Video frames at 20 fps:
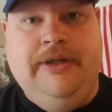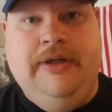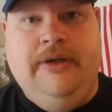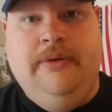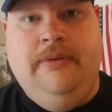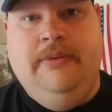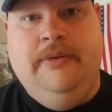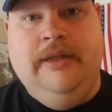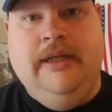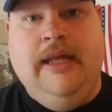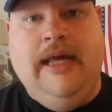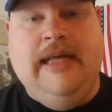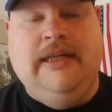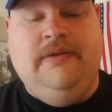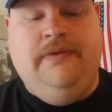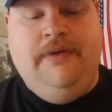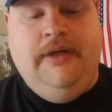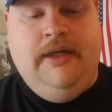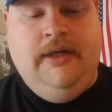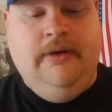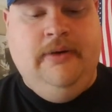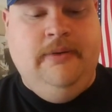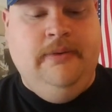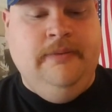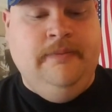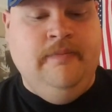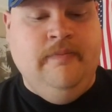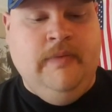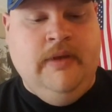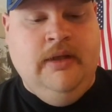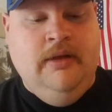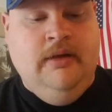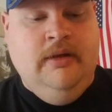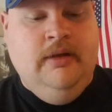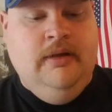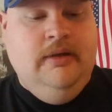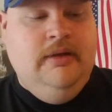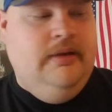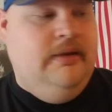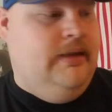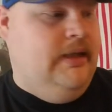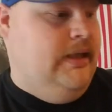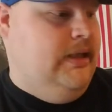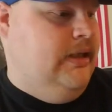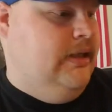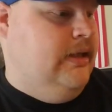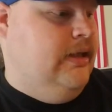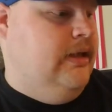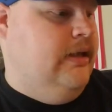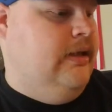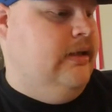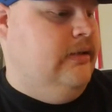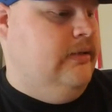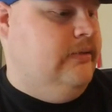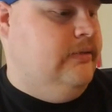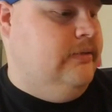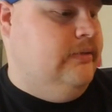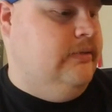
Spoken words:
you in the last video, the